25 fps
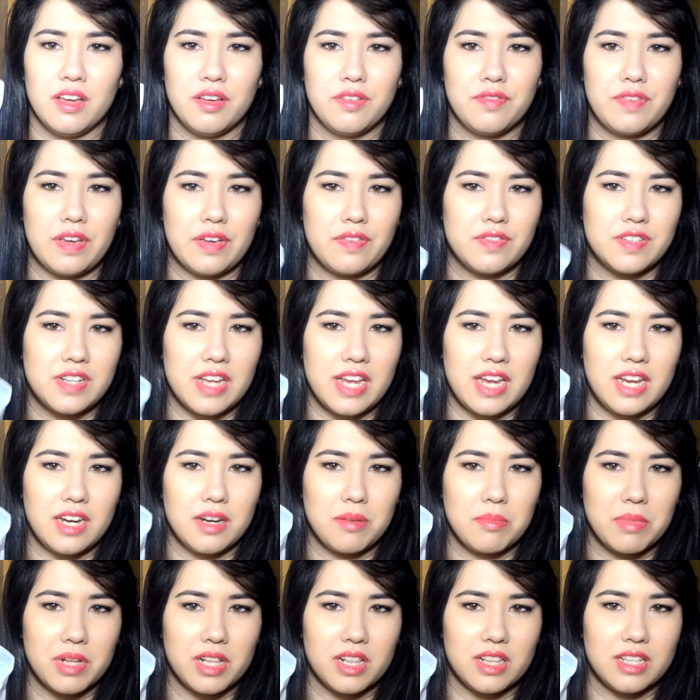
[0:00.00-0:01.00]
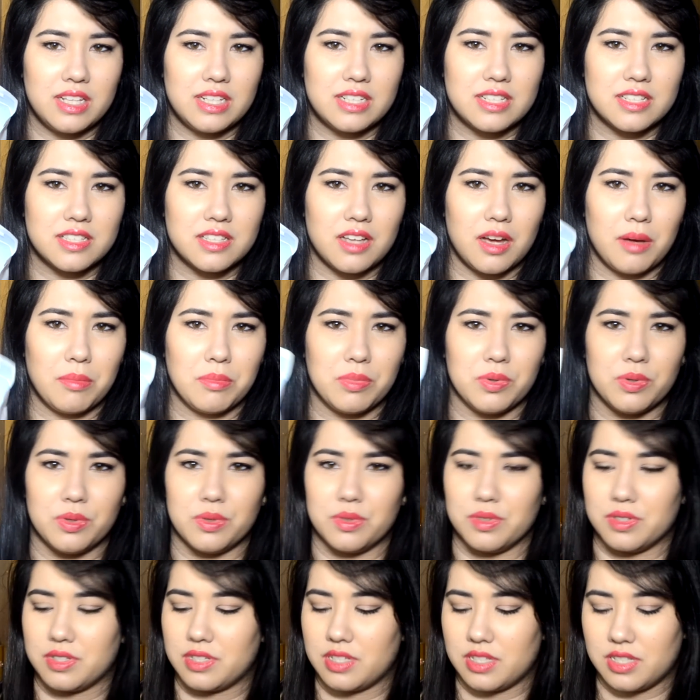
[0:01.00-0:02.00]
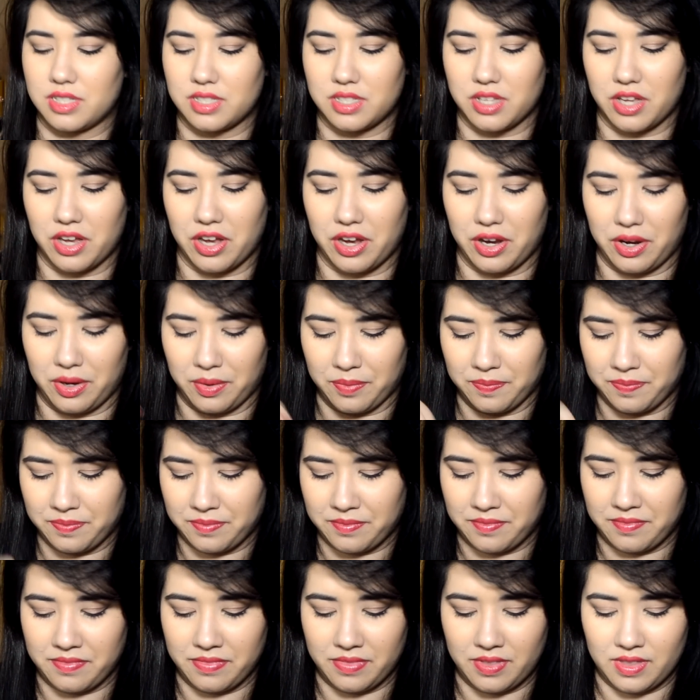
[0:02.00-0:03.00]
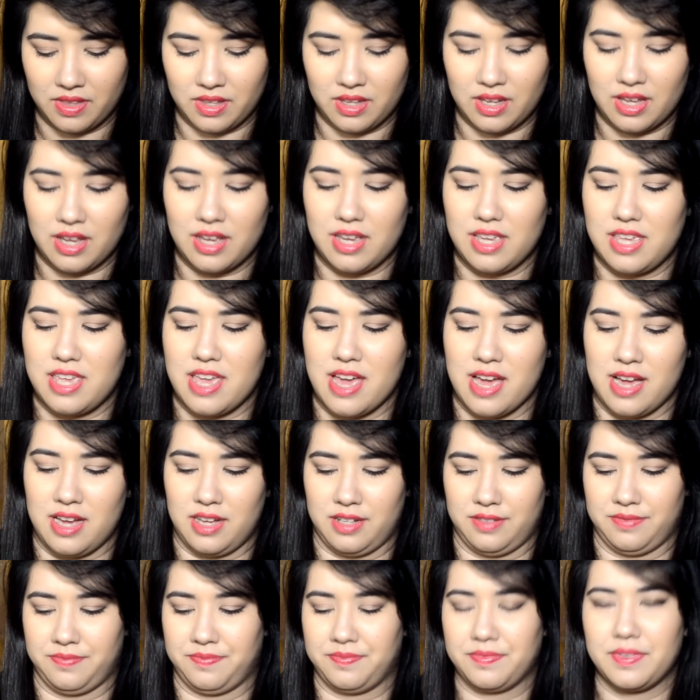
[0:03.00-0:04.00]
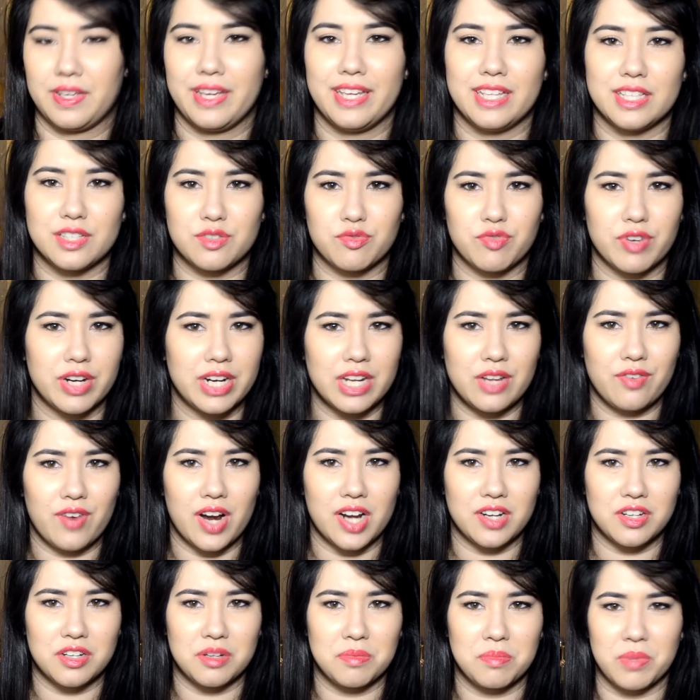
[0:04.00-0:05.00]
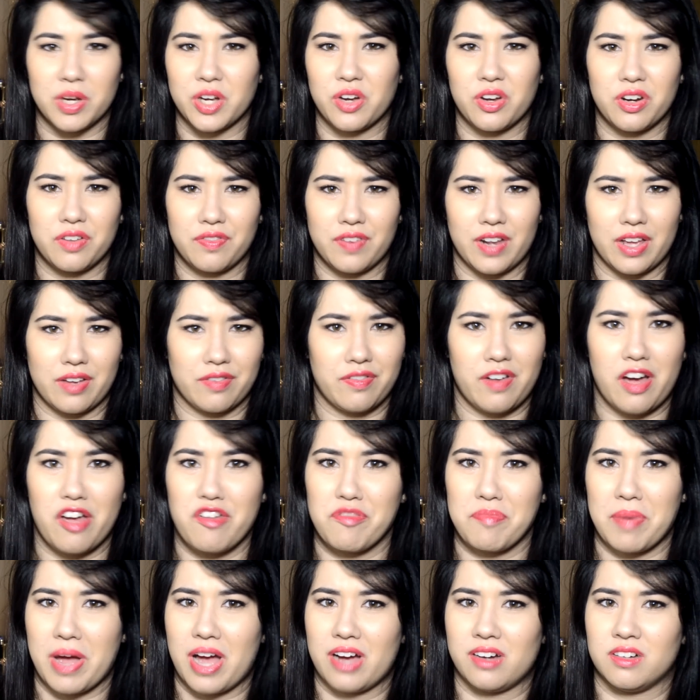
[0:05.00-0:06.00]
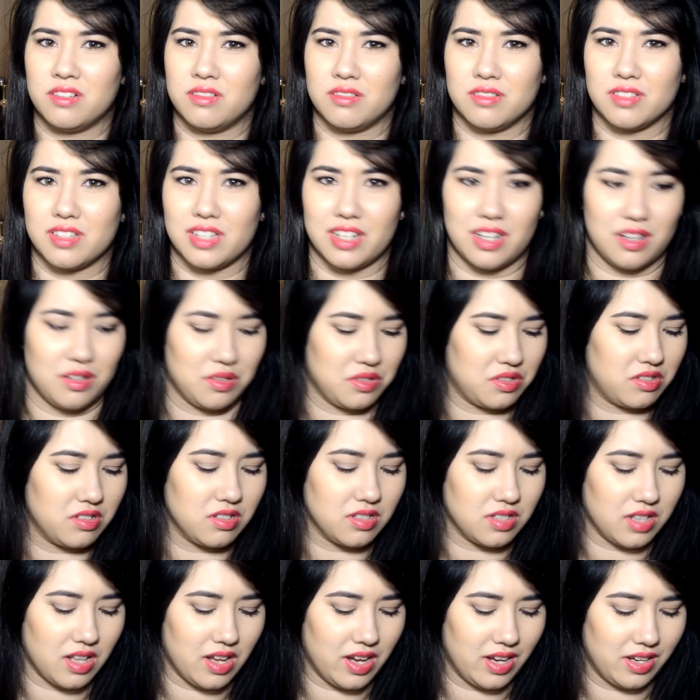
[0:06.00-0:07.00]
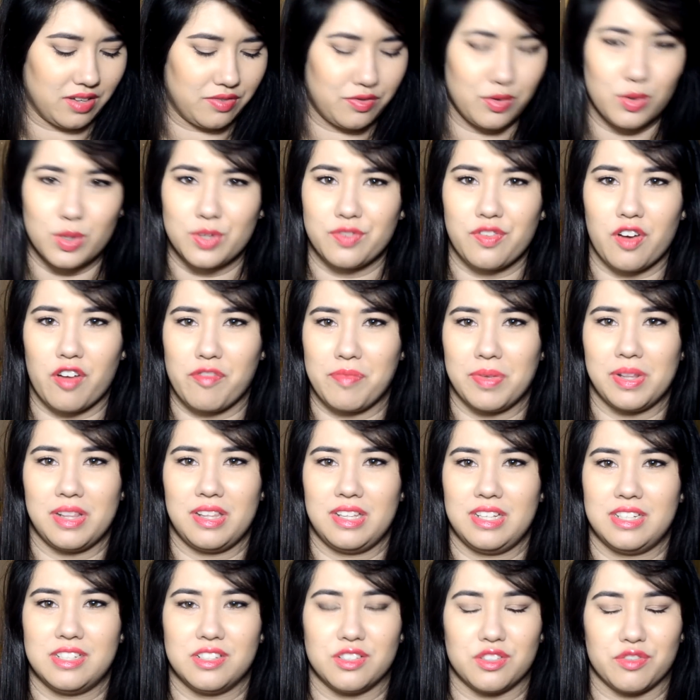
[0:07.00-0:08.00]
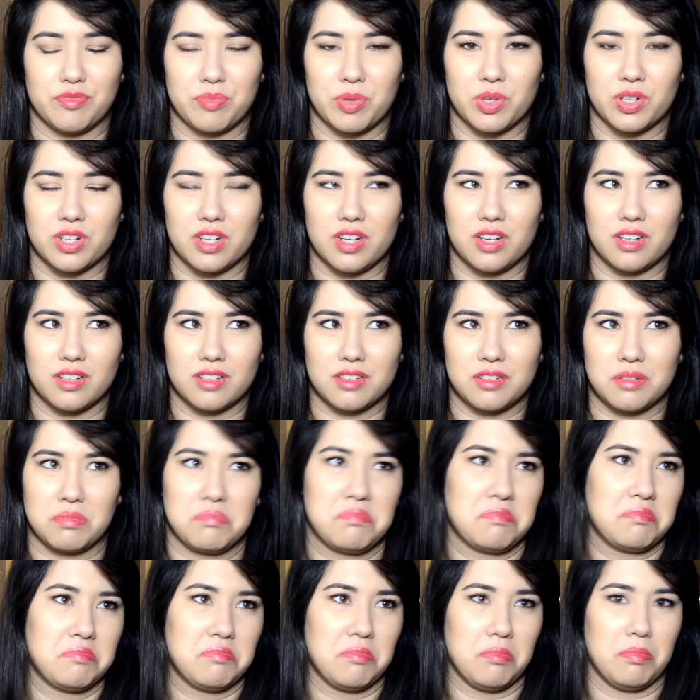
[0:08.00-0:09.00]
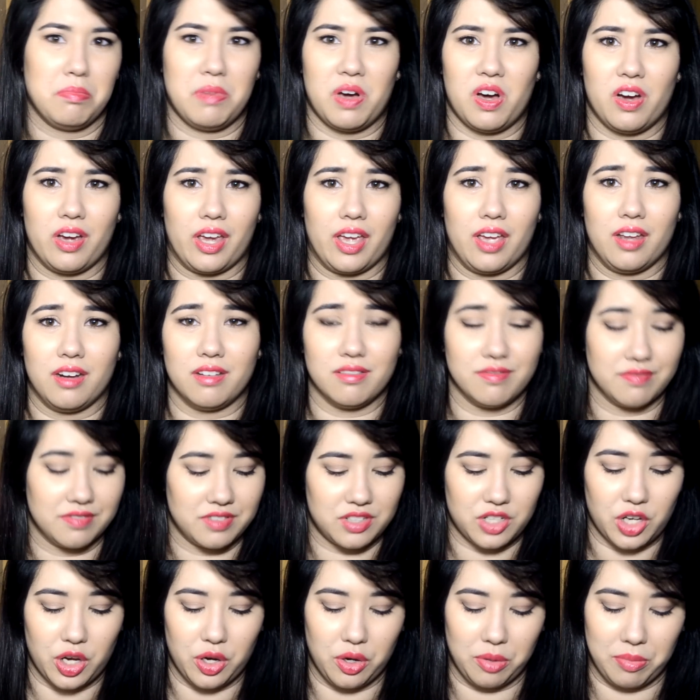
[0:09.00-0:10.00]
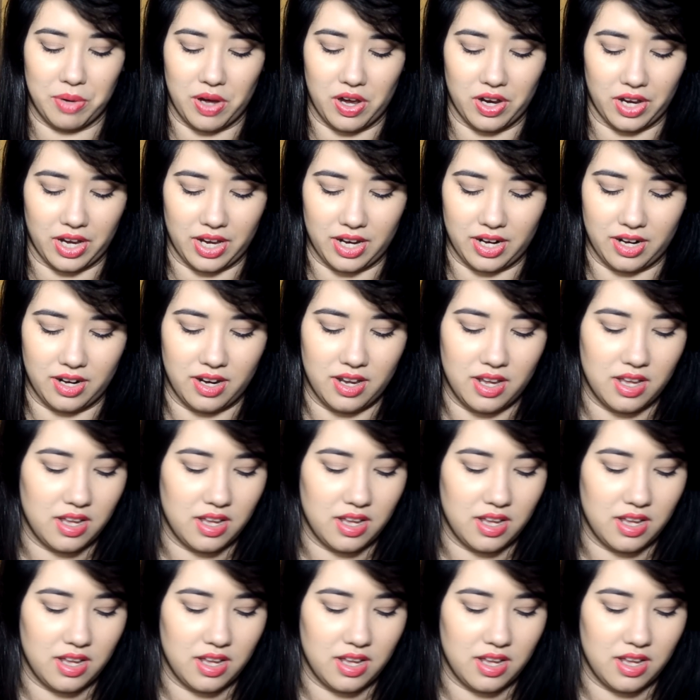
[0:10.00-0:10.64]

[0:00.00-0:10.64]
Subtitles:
15ml samples, so yeah, it's really random, but I got it for like £5, and I was just like, 45ml of product, bargain, total bargain.